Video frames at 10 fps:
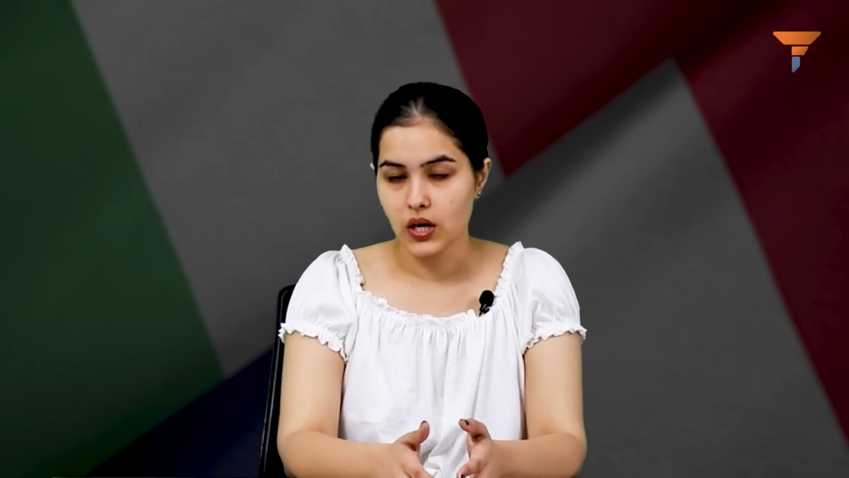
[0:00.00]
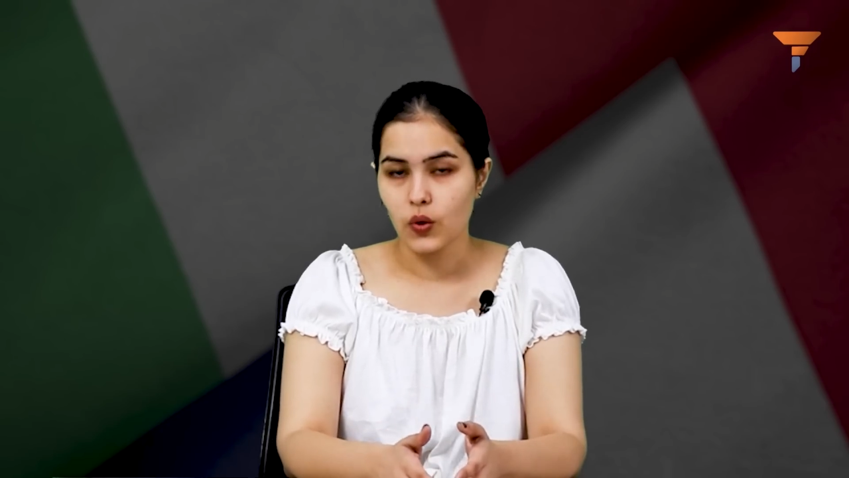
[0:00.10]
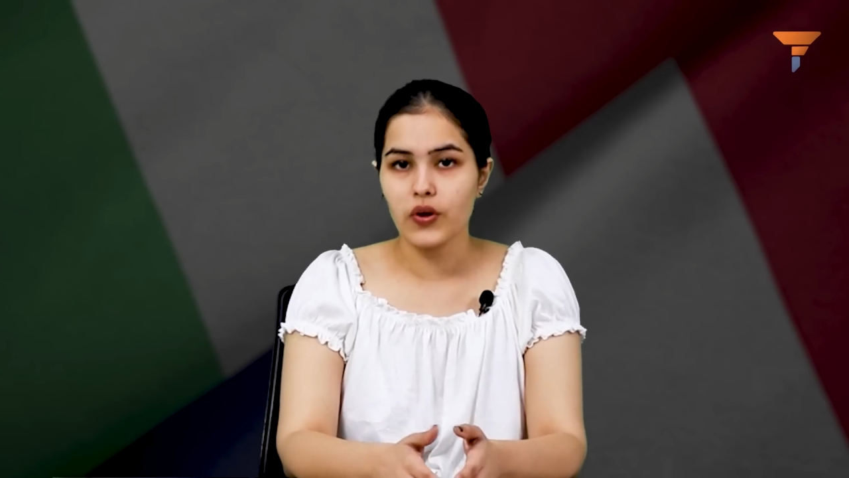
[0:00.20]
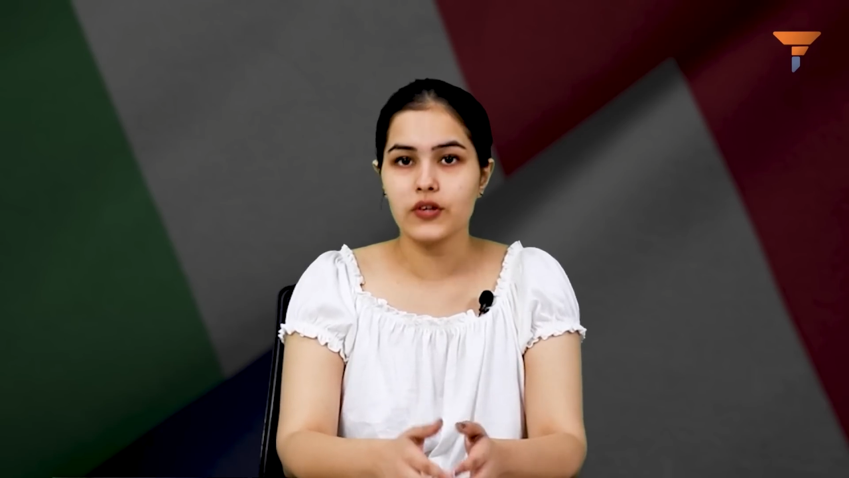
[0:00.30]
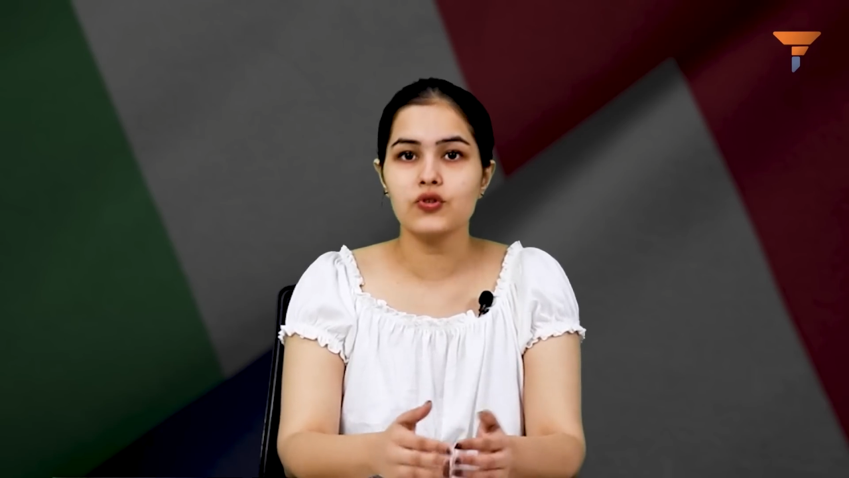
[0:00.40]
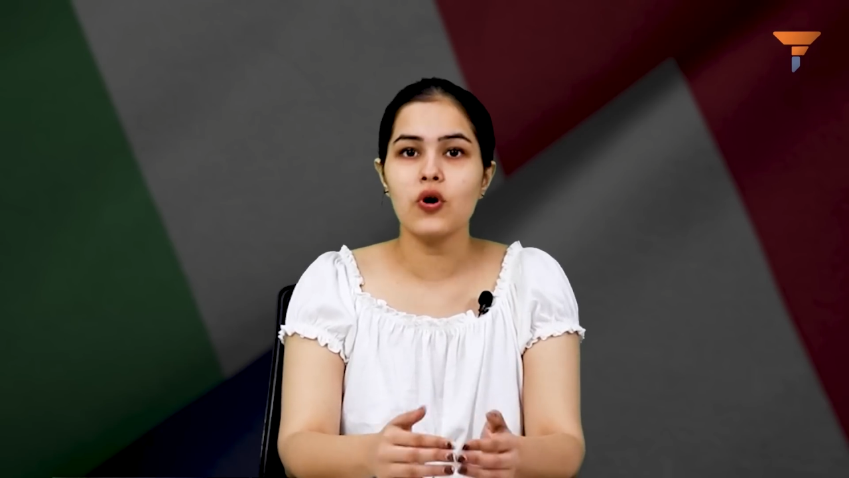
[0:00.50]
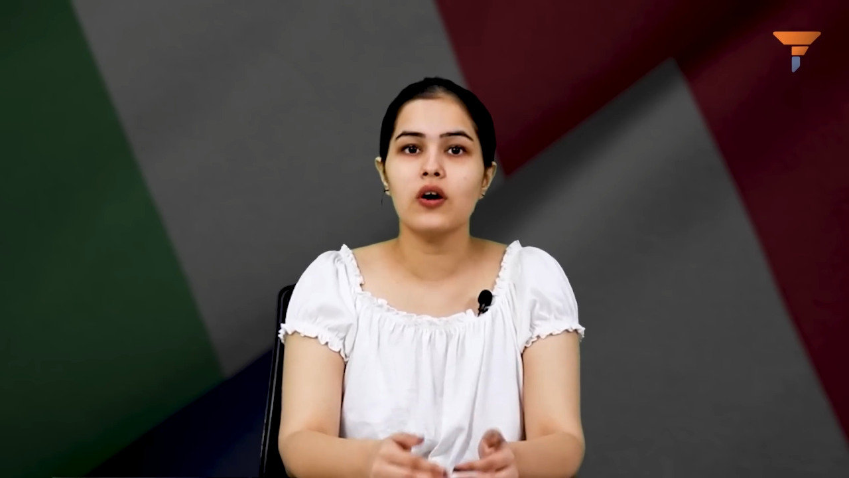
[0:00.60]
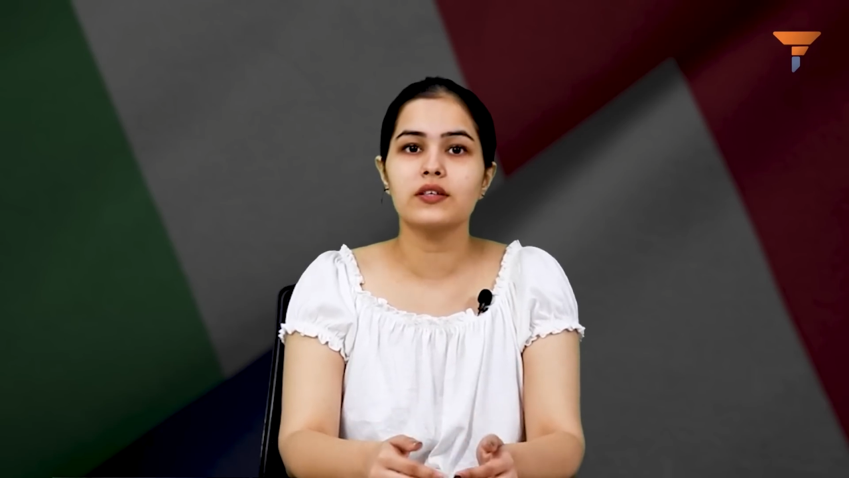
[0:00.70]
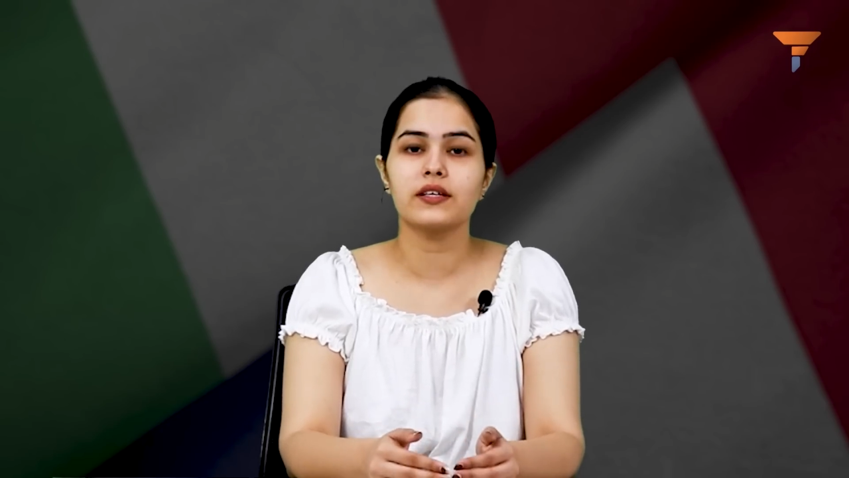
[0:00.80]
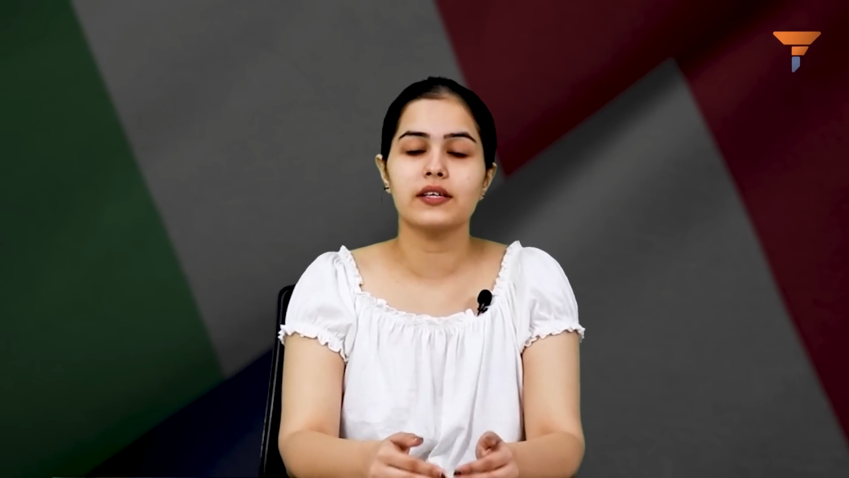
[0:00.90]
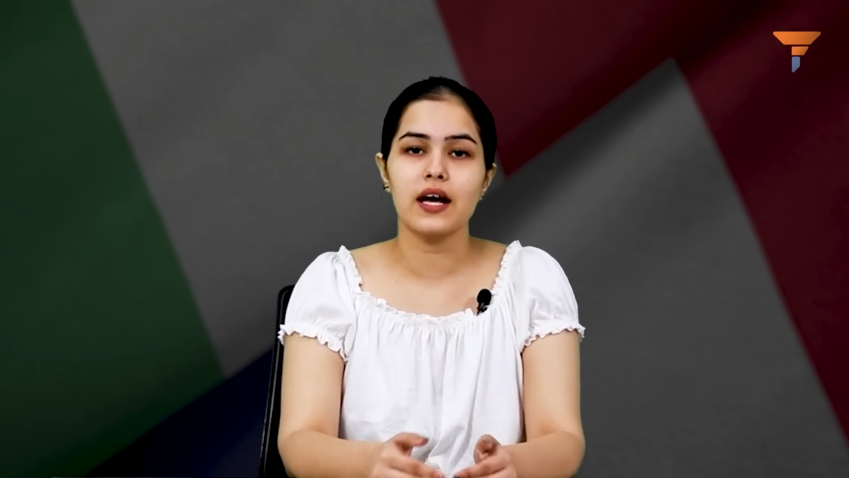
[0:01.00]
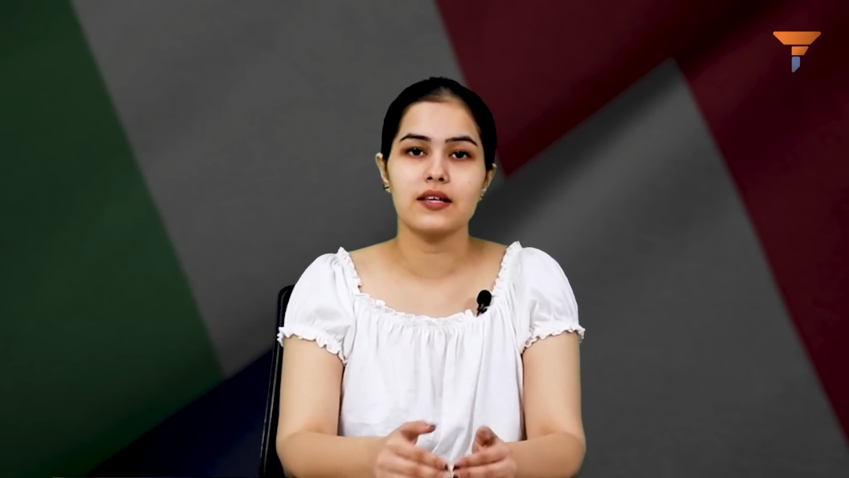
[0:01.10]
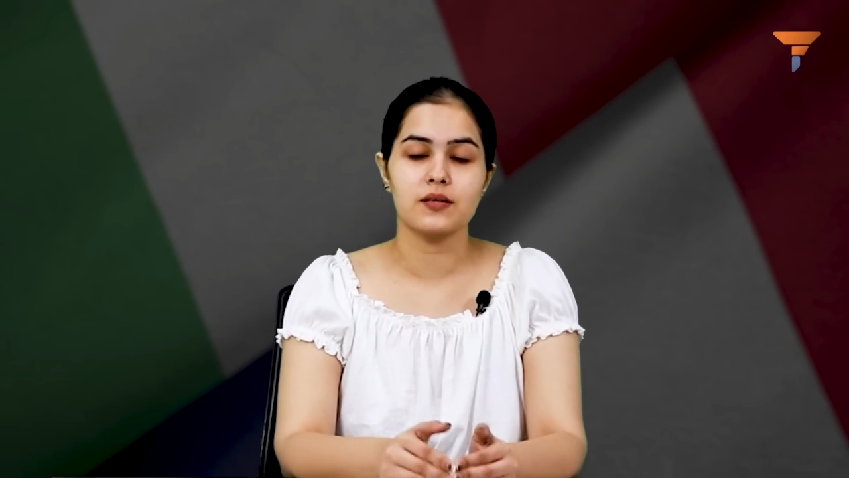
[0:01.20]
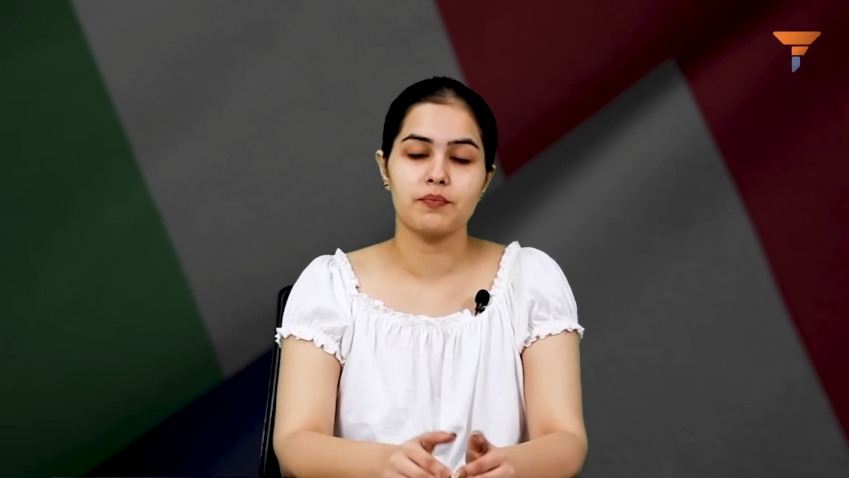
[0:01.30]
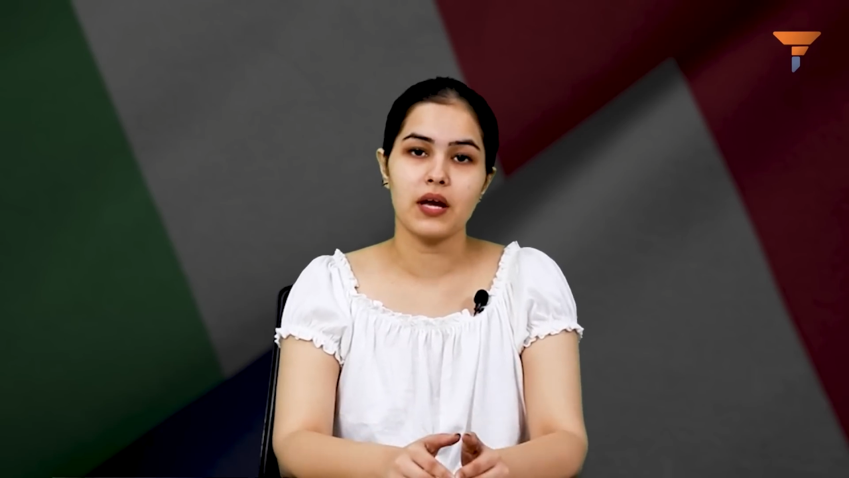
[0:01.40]
owing to halted
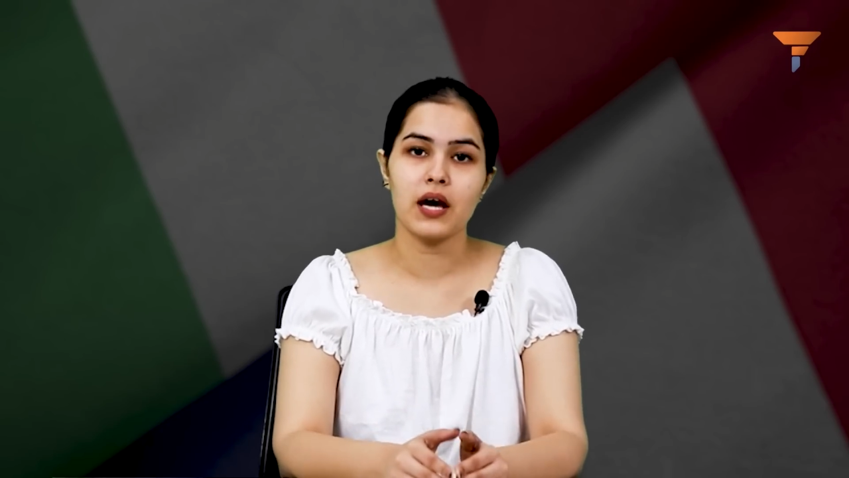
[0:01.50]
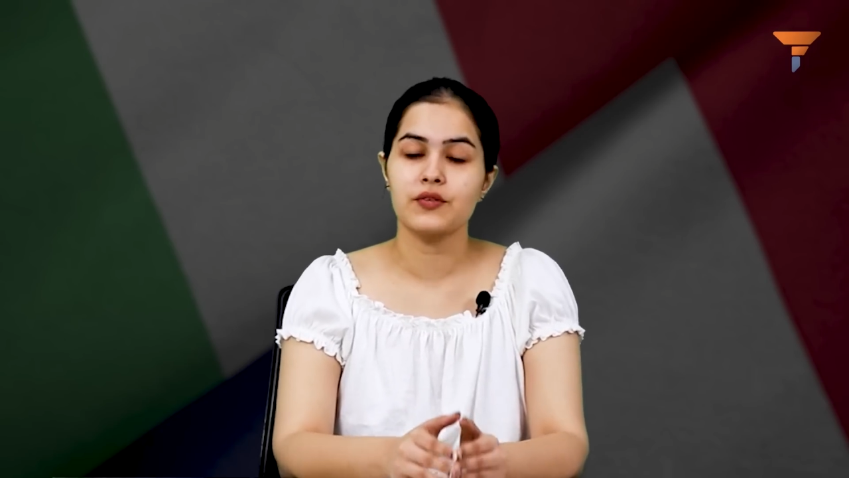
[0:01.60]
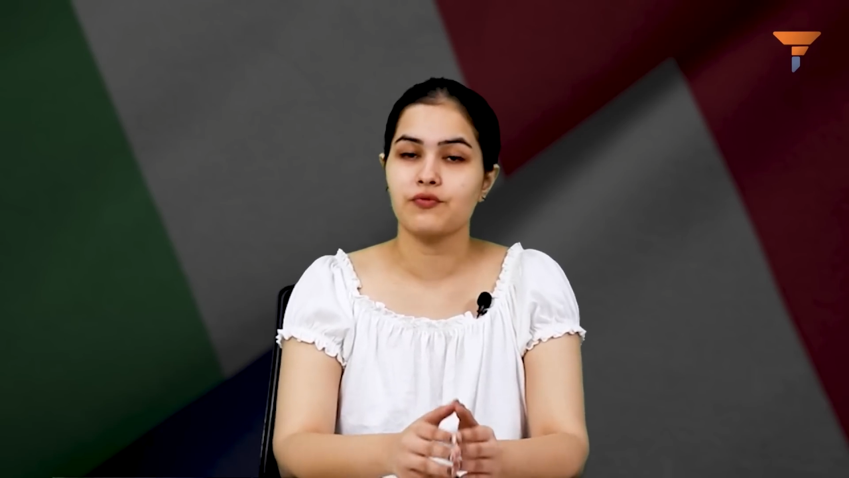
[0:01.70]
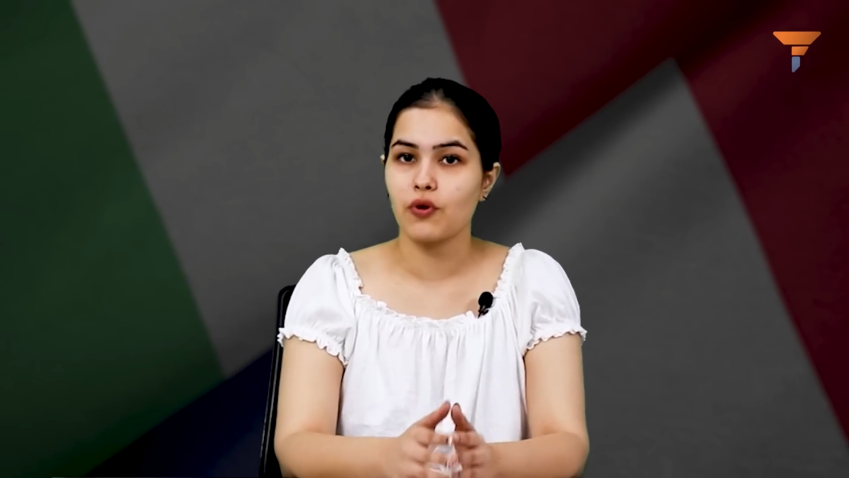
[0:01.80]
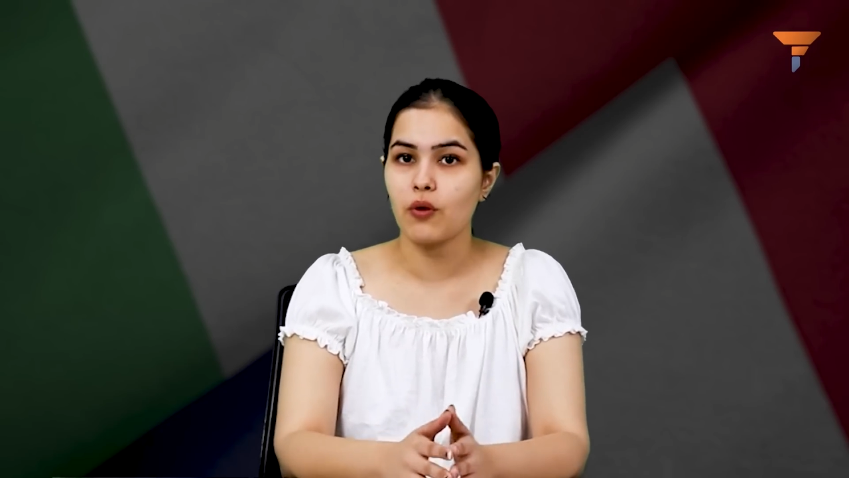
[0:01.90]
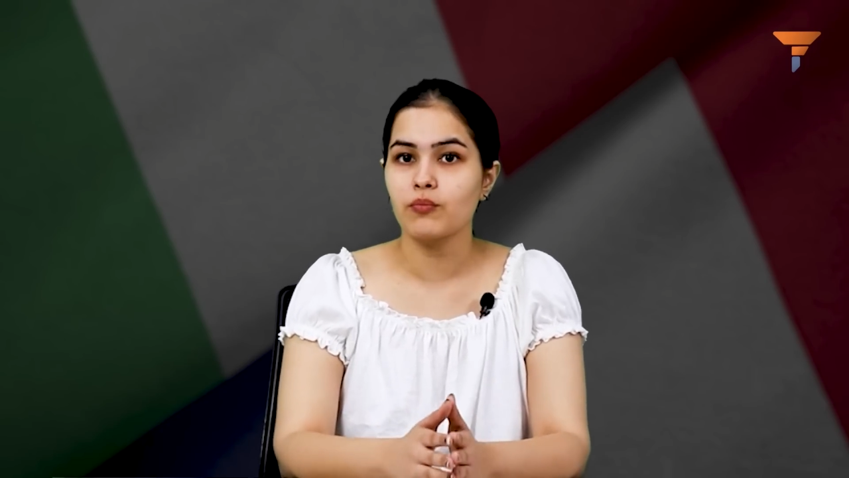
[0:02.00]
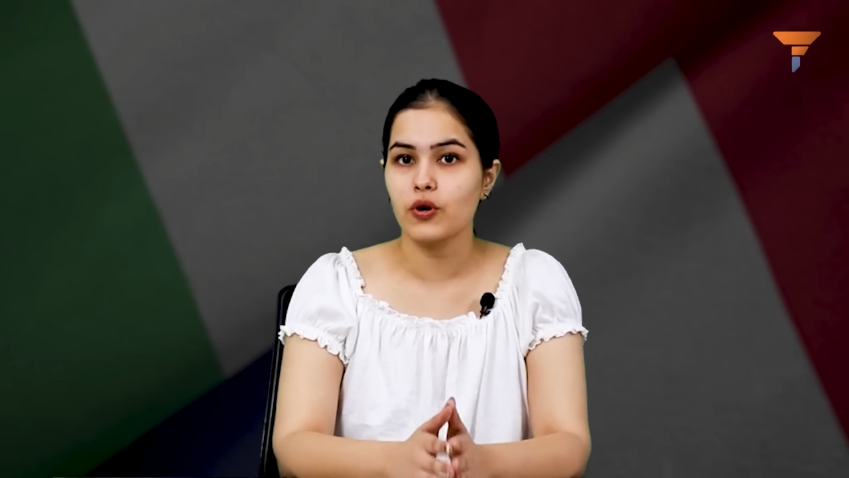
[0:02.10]
gas supplies from